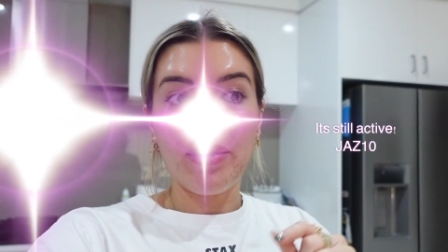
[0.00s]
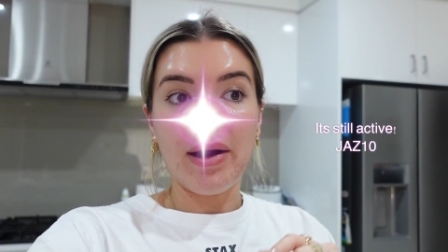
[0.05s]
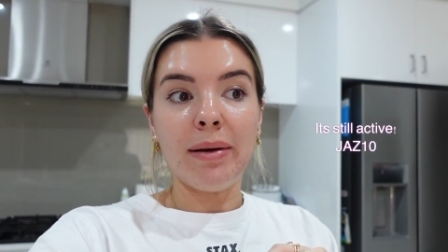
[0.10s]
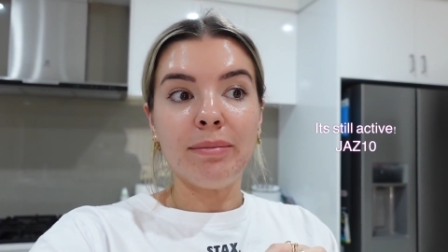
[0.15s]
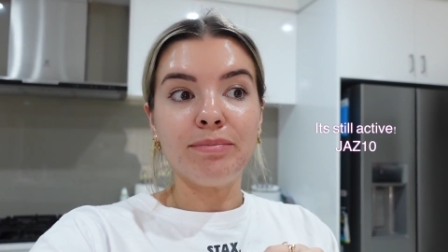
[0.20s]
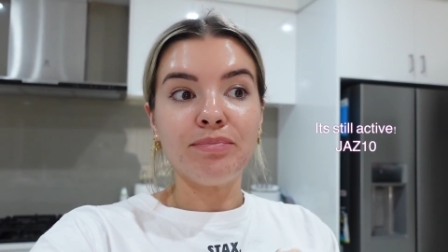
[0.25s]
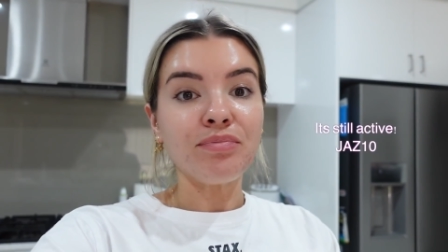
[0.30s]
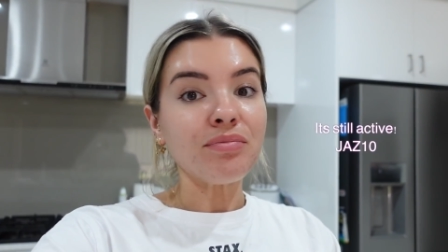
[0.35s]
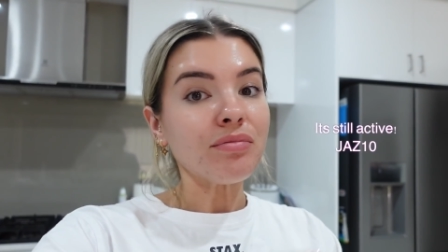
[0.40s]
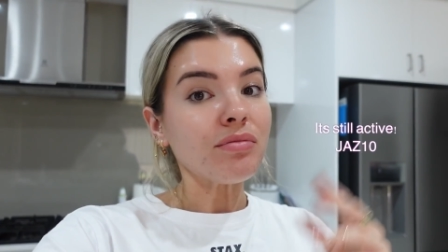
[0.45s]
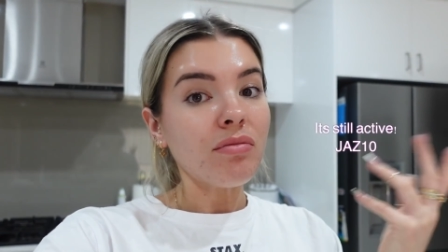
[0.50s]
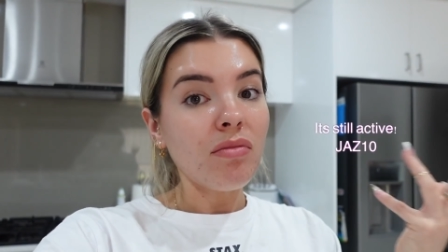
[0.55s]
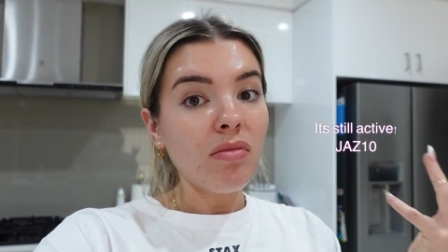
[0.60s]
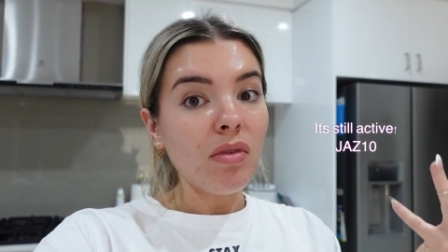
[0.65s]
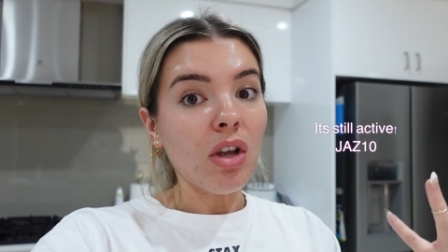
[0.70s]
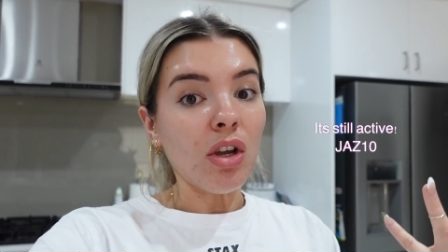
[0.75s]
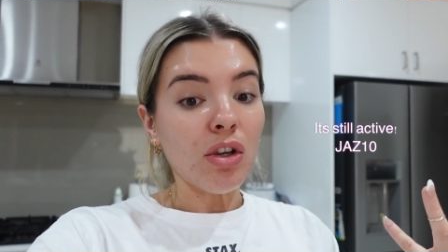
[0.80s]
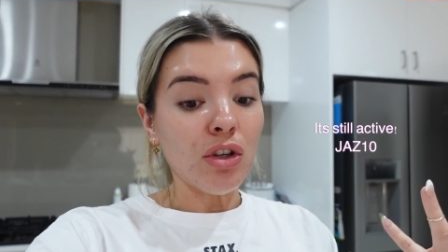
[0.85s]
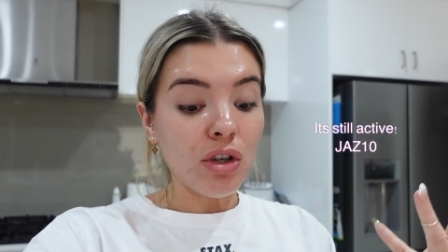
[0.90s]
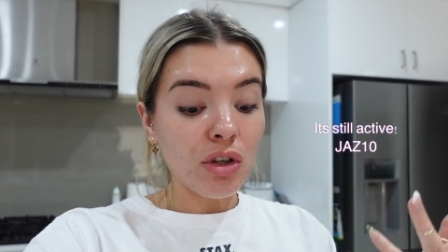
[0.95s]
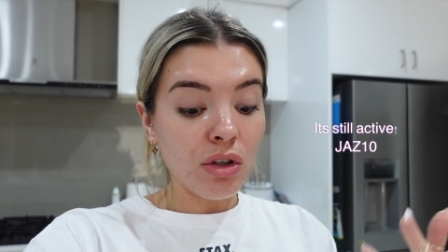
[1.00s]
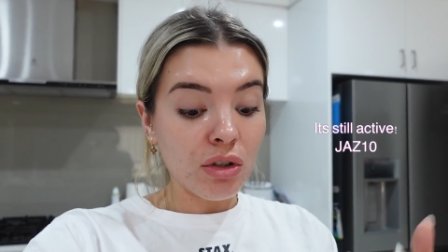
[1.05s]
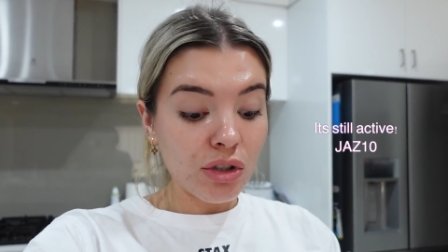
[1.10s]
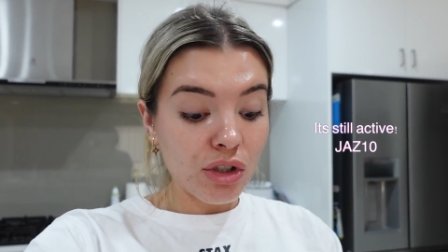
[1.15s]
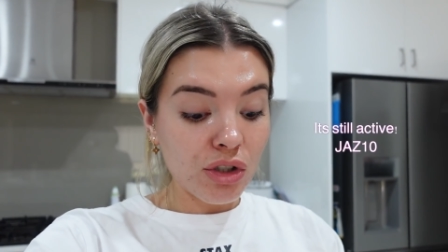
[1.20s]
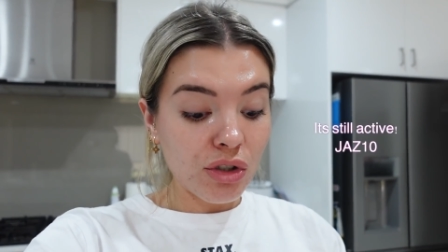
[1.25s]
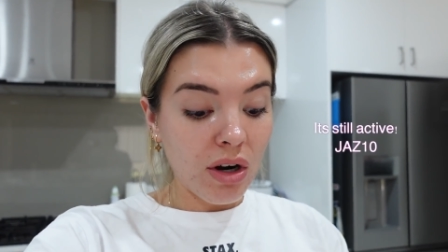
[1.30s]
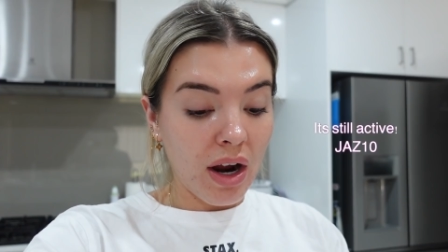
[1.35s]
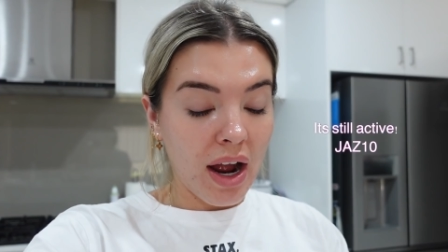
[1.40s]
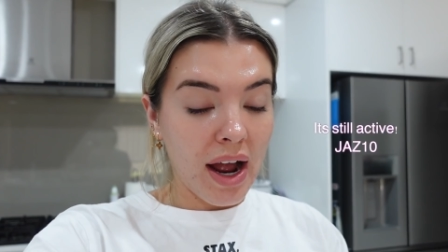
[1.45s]
but you could
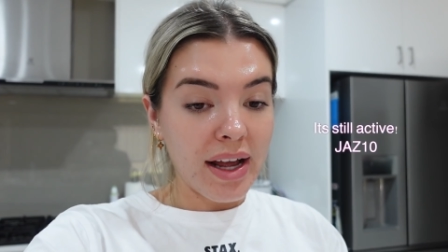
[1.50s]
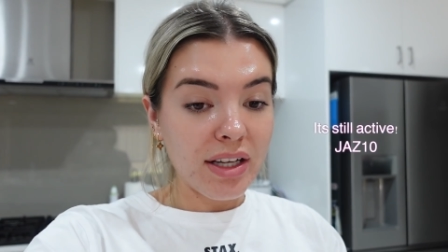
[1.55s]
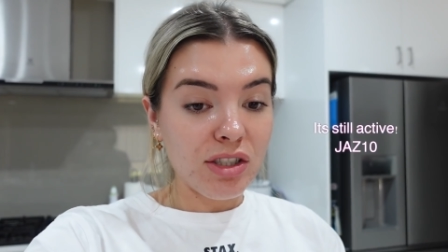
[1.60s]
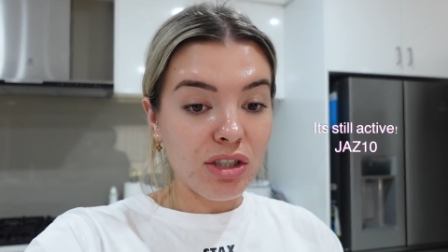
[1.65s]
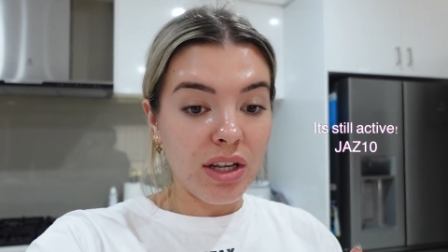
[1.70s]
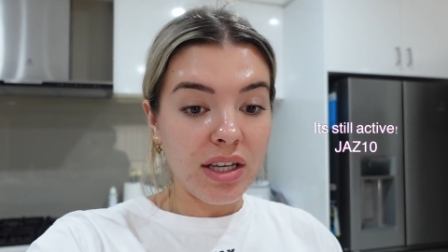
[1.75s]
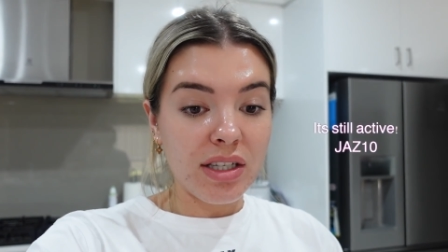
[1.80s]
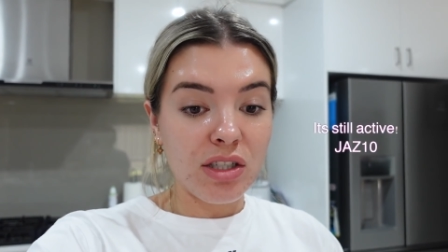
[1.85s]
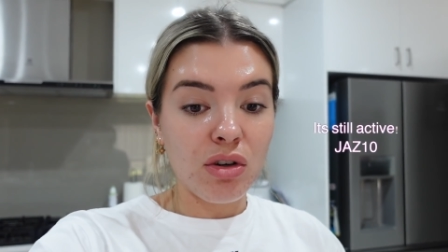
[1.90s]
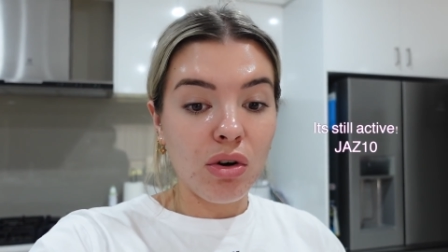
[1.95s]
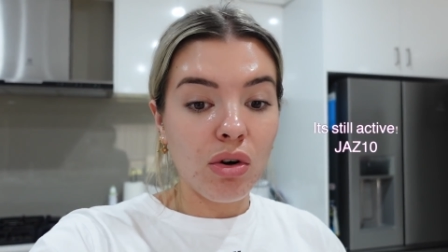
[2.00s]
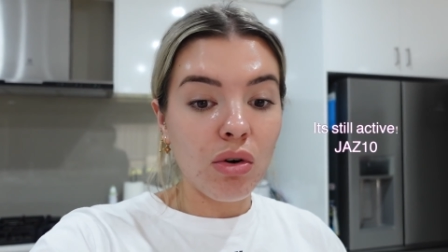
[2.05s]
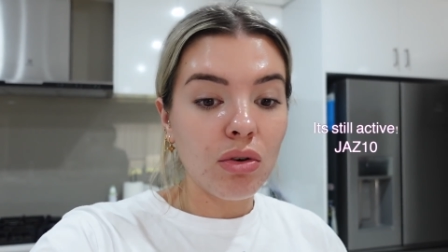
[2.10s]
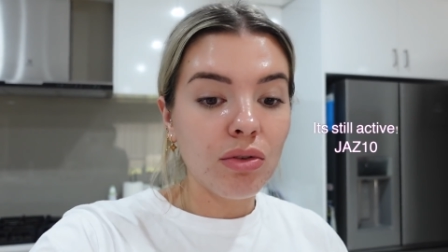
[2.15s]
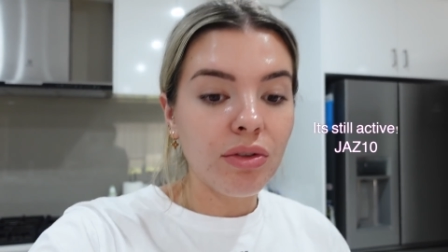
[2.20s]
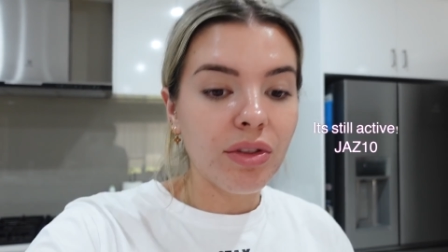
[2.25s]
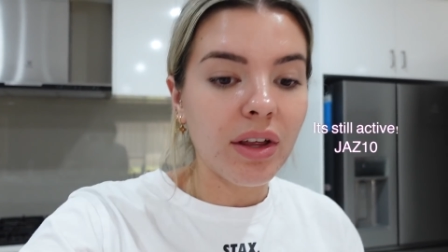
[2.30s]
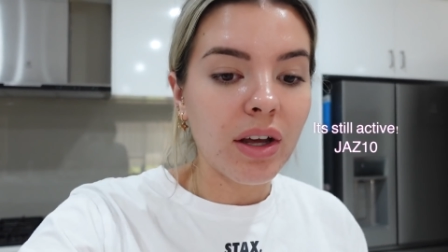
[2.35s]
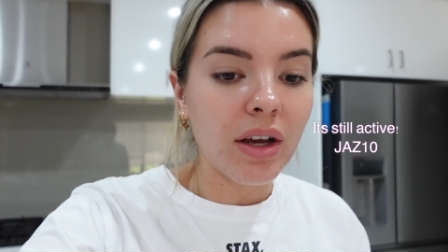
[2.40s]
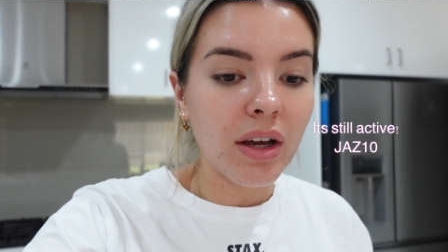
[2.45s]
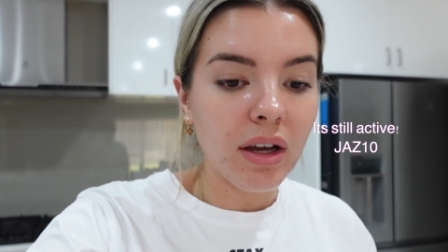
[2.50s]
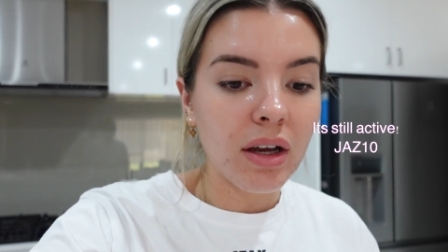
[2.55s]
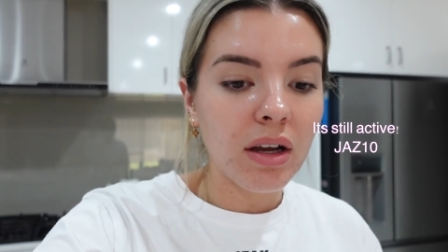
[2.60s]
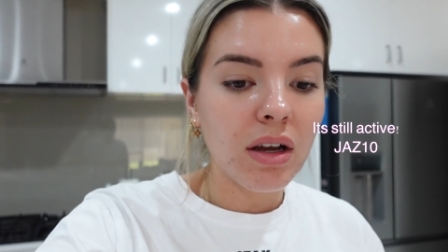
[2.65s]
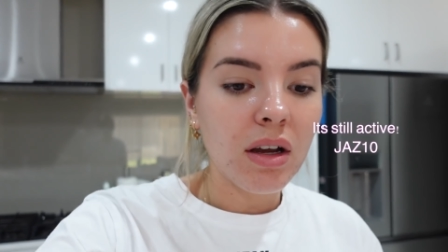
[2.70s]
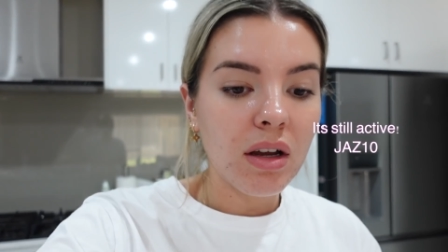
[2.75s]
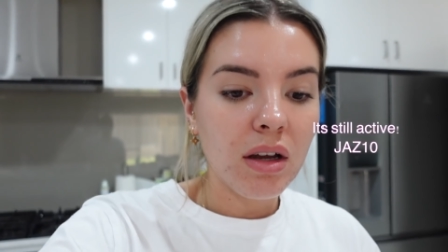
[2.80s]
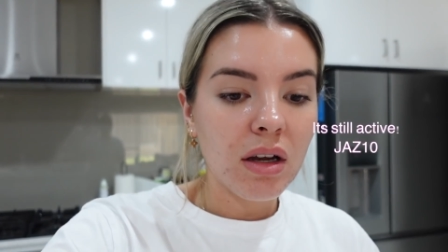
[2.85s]
try. So it's called the